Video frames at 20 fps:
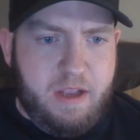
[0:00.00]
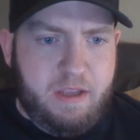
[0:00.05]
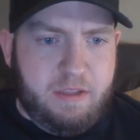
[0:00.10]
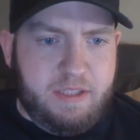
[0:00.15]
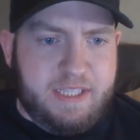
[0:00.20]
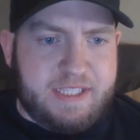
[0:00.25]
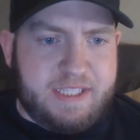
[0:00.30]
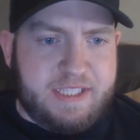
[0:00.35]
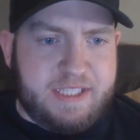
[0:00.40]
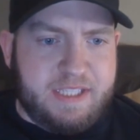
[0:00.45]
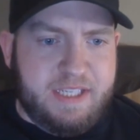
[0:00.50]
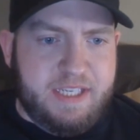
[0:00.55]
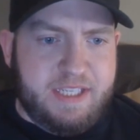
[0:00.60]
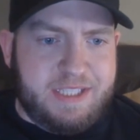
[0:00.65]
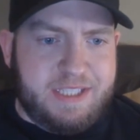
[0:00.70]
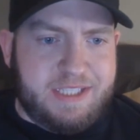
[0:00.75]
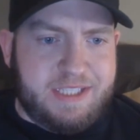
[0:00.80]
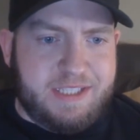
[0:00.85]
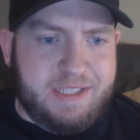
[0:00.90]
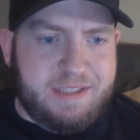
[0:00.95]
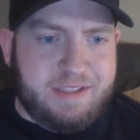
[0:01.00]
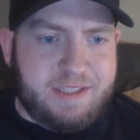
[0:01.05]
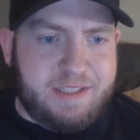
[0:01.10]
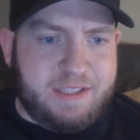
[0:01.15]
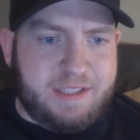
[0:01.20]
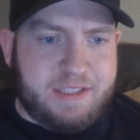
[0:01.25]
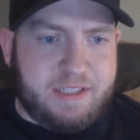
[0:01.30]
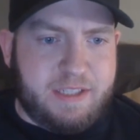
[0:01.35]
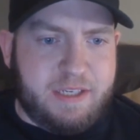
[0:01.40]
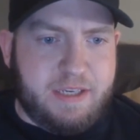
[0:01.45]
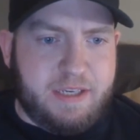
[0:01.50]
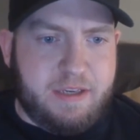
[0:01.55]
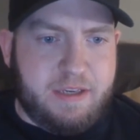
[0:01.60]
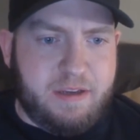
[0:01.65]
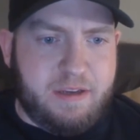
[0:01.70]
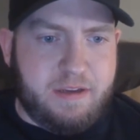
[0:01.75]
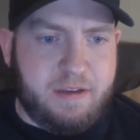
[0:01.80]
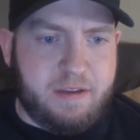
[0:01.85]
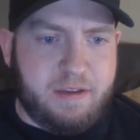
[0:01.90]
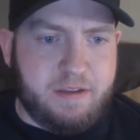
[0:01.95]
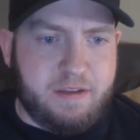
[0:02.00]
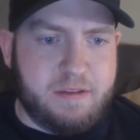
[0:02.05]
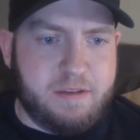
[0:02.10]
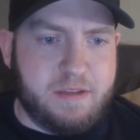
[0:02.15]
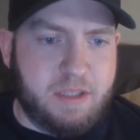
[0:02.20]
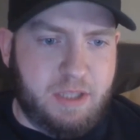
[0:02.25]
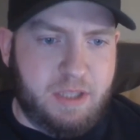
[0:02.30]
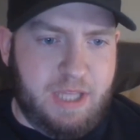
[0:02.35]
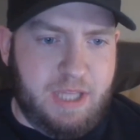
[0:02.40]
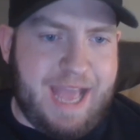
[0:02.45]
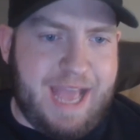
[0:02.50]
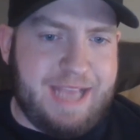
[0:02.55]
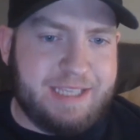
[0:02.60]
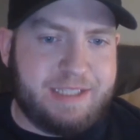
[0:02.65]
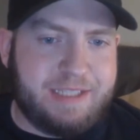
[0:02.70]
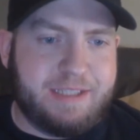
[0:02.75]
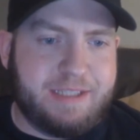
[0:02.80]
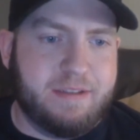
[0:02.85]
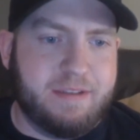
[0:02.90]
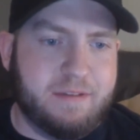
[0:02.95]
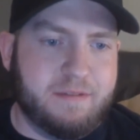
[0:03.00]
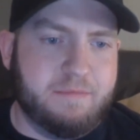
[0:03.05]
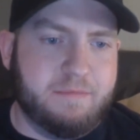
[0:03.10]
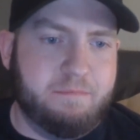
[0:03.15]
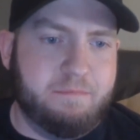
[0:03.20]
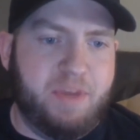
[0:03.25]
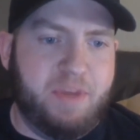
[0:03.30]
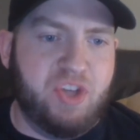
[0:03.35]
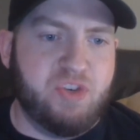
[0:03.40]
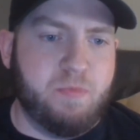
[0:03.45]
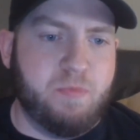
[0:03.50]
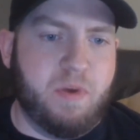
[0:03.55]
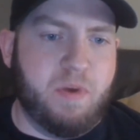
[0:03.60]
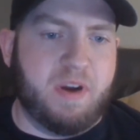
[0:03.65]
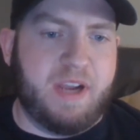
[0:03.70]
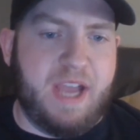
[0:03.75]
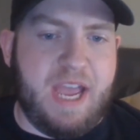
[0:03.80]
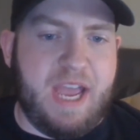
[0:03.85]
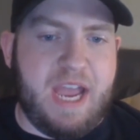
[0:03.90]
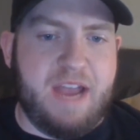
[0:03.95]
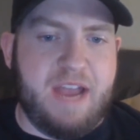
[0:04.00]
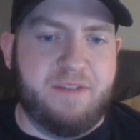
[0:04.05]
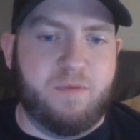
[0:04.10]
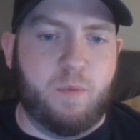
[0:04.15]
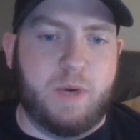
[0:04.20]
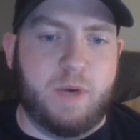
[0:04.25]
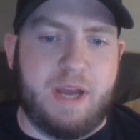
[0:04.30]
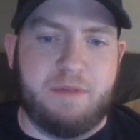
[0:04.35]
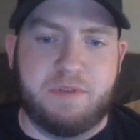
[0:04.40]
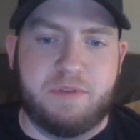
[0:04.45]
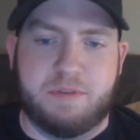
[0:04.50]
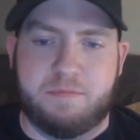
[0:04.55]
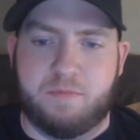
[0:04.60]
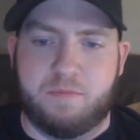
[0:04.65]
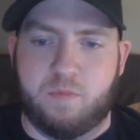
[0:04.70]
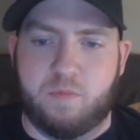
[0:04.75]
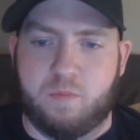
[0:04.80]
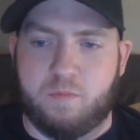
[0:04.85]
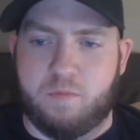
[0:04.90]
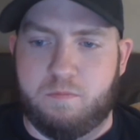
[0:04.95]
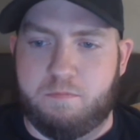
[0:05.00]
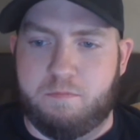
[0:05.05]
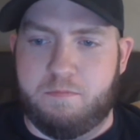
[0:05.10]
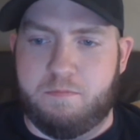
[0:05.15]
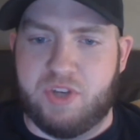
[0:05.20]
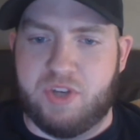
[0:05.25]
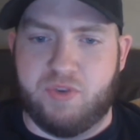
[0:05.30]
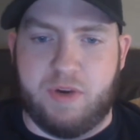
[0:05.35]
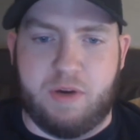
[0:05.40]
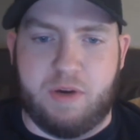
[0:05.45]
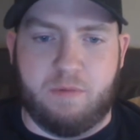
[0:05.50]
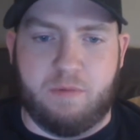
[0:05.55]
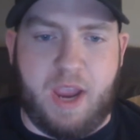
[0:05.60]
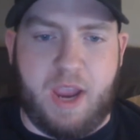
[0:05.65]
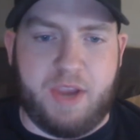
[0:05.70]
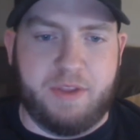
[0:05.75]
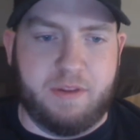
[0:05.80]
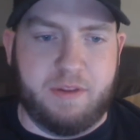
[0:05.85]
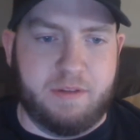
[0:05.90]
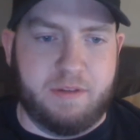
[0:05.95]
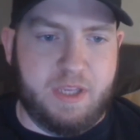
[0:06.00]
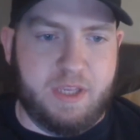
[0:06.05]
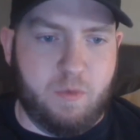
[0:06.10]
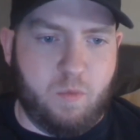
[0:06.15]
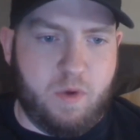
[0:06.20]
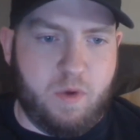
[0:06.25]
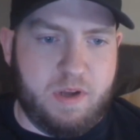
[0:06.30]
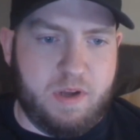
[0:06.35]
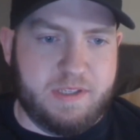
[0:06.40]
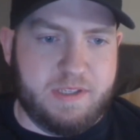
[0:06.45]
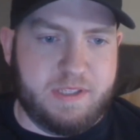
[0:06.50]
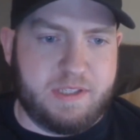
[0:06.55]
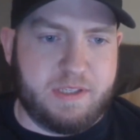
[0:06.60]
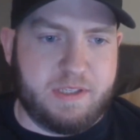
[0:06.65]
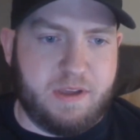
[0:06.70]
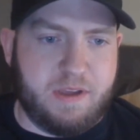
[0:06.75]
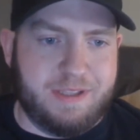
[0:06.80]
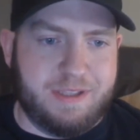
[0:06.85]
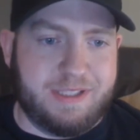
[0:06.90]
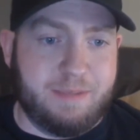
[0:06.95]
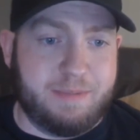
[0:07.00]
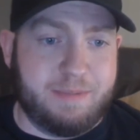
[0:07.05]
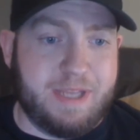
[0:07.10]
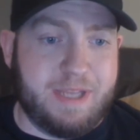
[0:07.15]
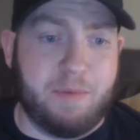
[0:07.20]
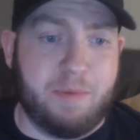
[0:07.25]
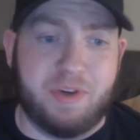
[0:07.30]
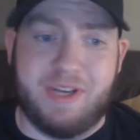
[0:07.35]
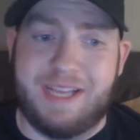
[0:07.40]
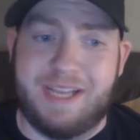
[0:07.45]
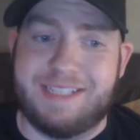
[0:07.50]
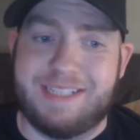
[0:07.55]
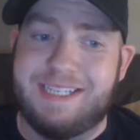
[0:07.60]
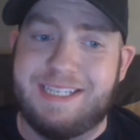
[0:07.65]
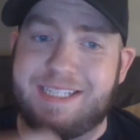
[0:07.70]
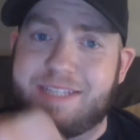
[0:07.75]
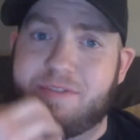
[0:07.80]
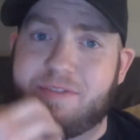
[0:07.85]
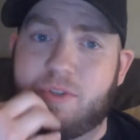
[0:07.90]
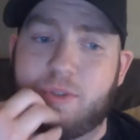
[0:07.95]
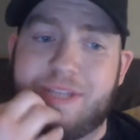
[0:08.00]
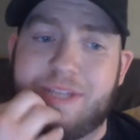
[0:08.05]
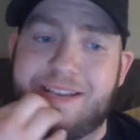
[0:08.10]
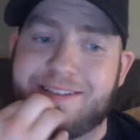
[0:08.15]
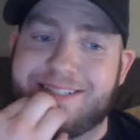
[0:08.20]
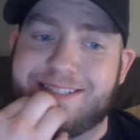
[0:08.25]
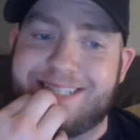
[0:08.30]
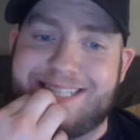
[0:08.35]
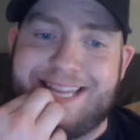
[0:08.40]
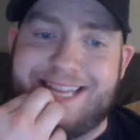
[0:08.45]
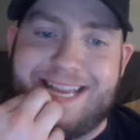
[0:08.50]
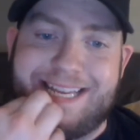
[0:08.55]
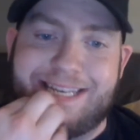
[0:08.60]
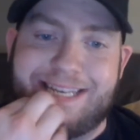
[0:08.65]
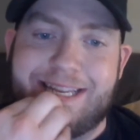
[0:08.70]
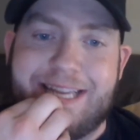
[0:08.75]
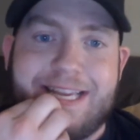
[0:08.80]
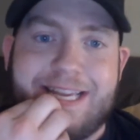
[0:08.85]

Let's see, since the last benchmark I have when I was measuring regularly was on September 19th of 2010.